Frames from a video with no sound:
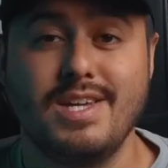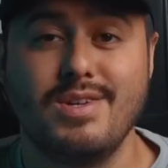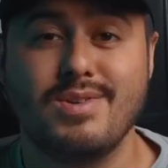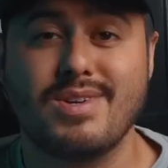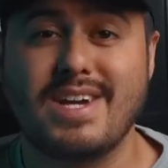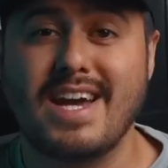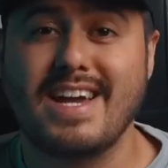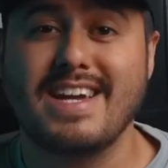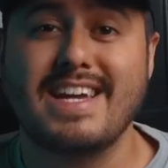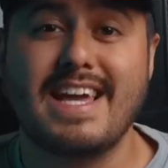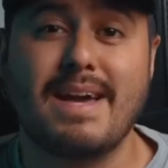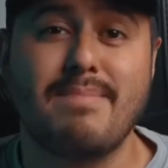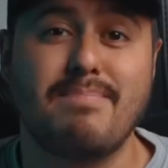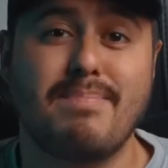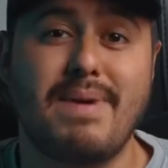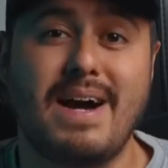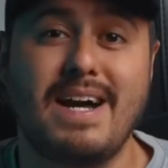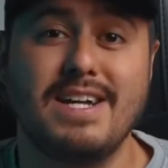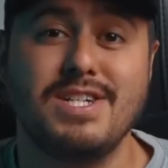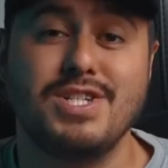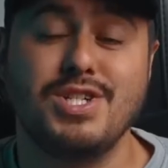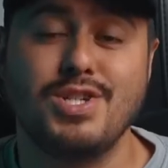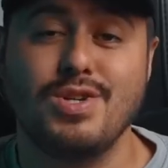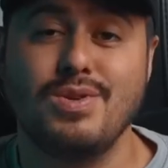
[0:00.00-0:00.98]
You can get
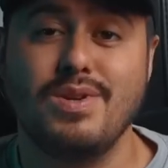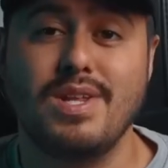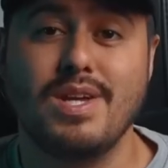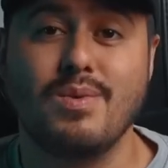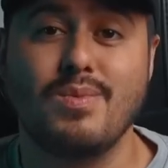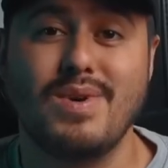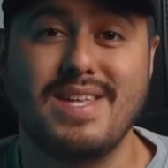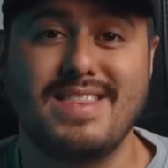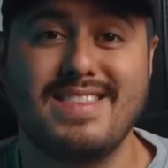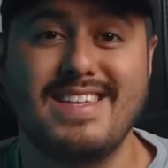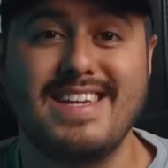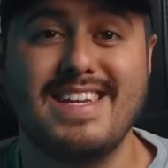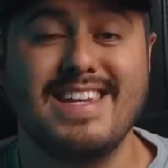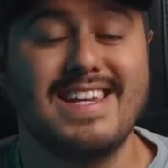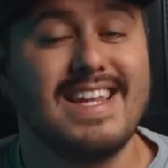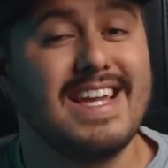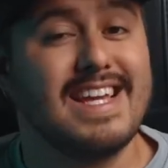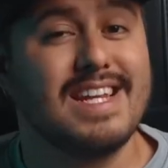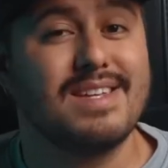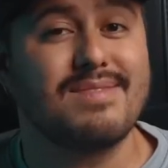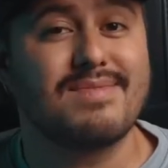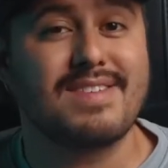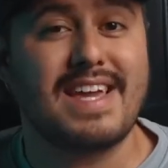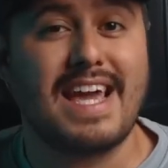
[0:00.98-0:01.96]
by shooting with the
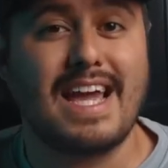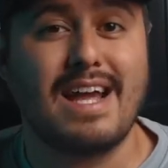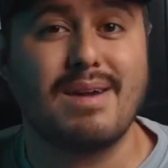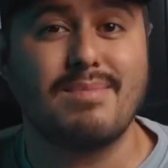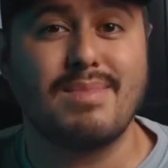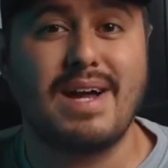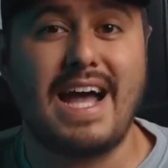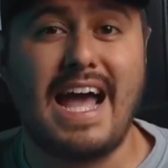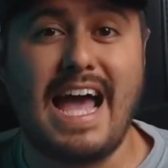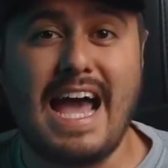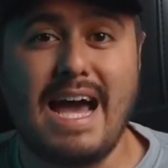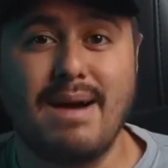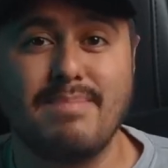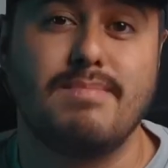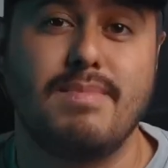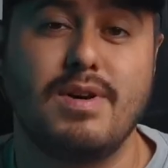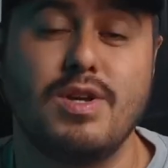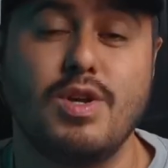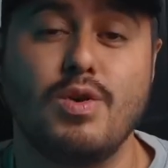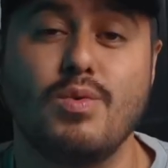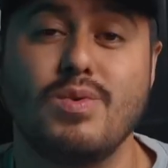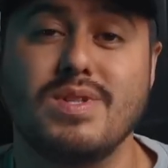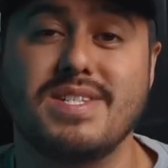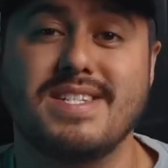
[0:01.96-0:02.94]
native camera app, but
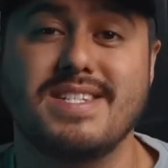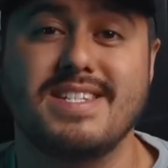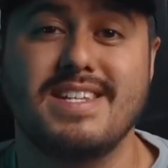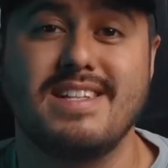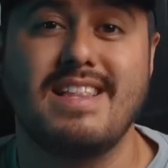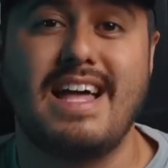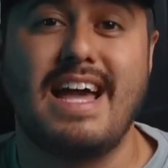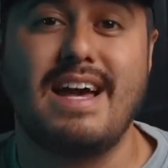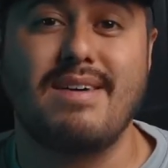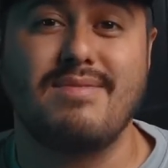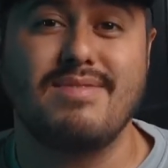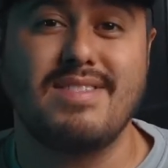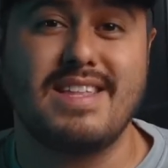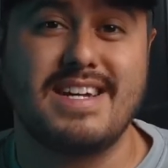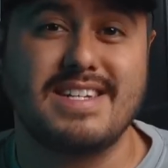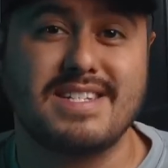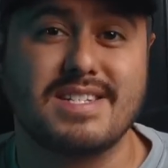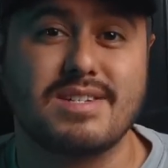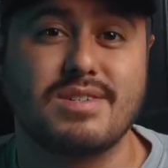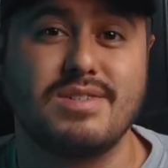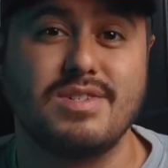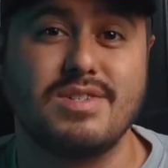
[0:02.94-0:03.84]
you will still have less